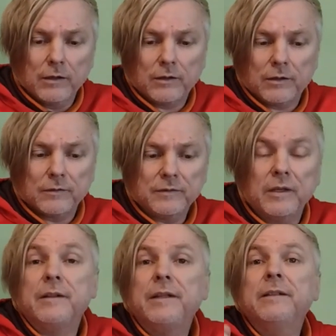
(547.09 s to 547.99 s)

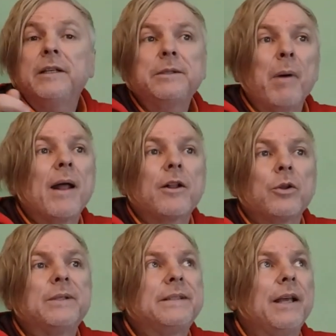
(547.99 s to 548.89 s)
In this
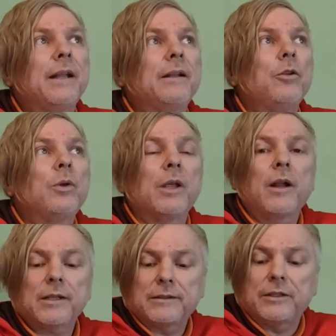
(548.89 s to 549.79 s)
manner, you say that you
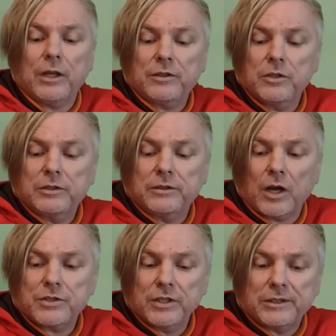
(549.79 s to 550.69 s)
cannot
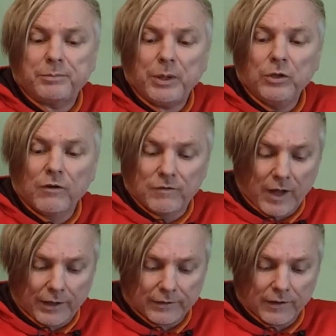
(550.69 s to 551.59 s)
touch the speed of
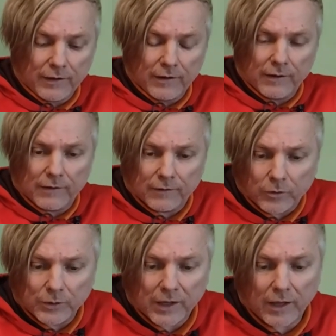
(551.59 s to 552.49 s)
light,
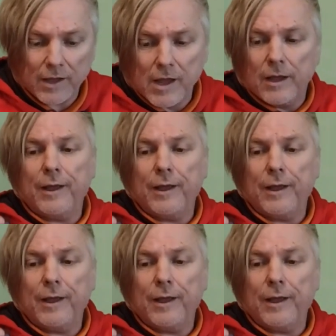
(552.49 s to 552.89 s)
okay?